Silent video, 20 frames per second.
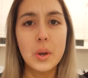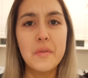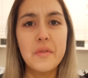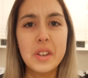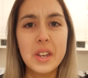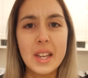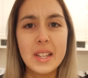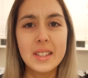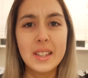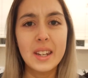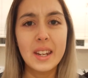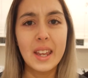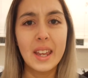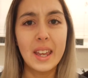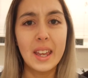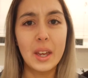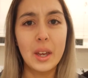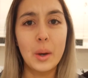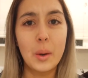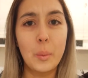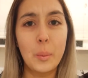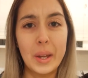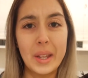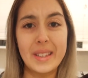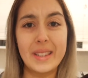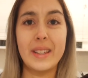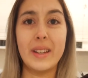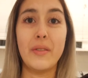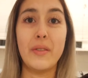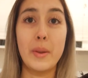if you guys can hear
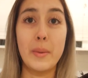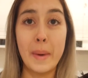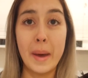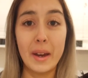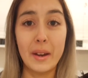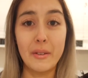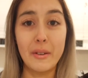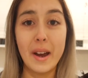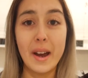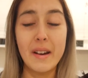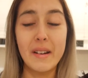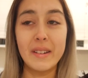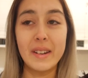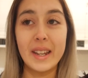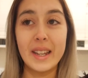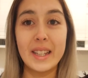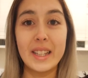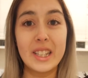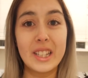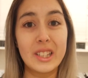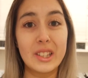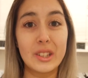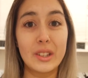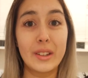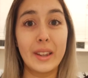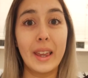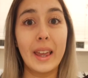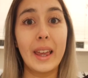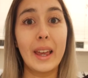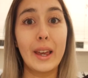weird stuff in the background, it's
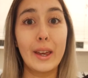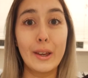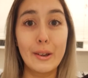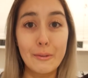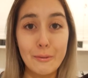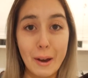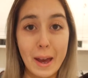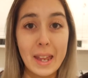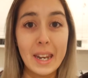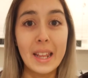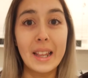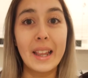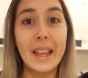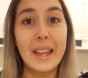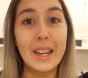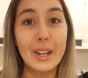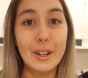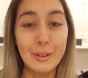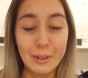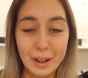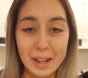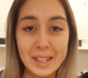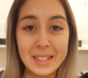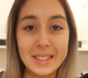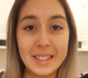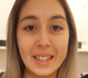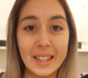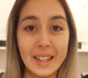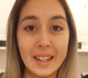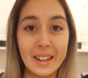raining like
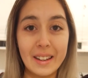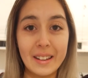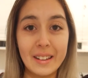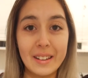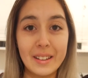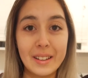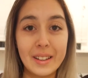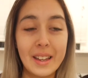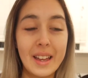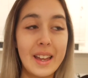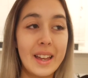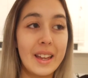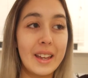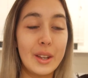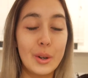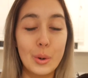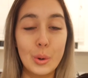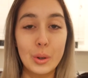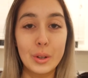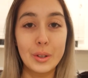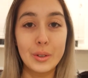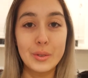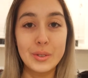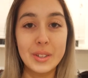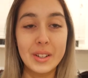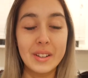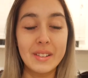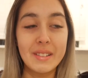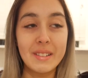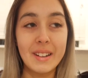crazy here in Auckland, New
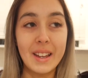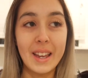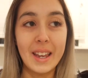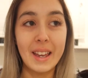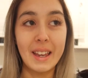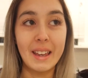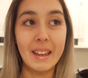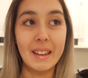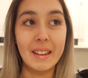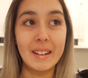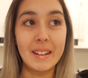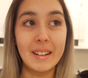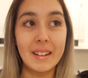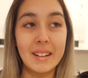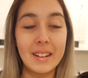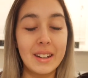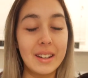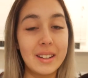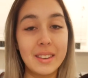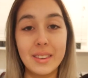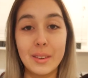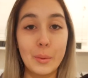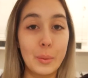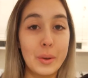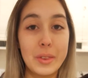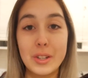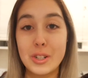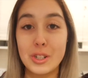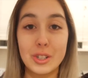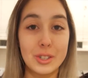Zealand, and the
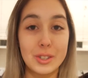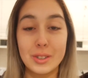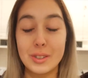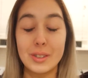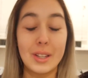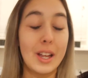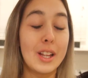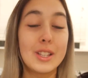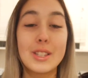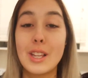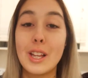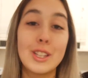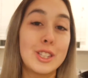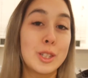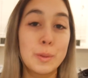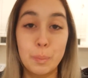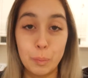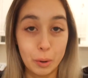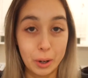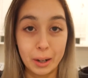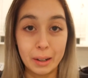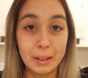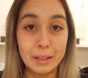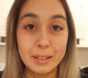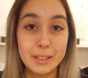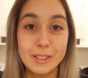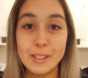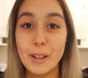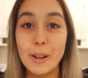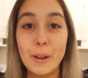weather's just, it's spring,
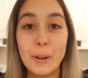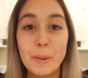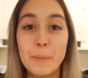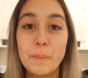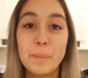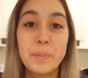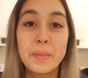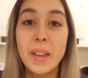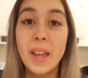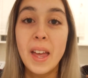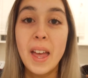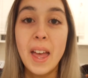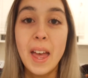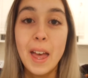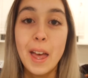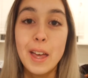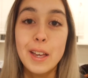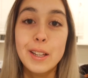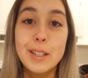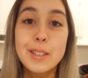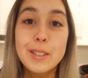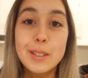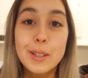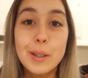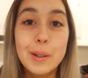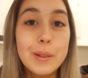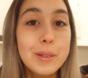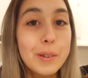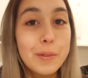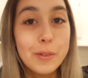so
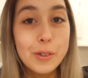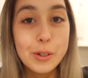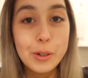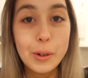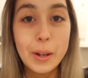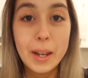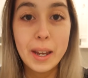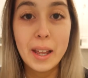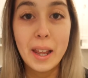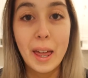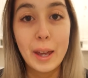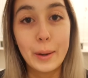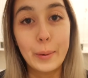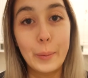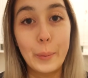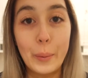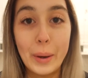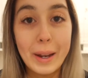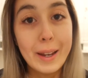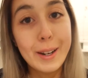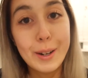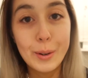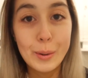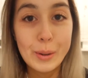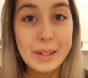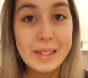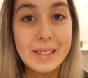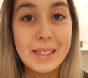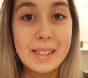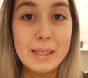excuse if you do hear like weird
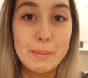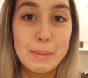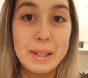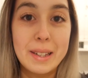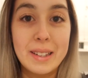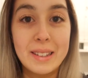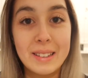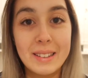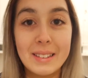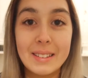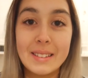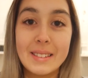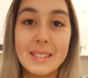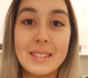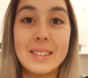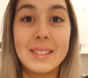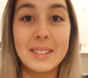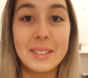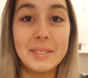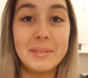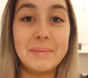noises because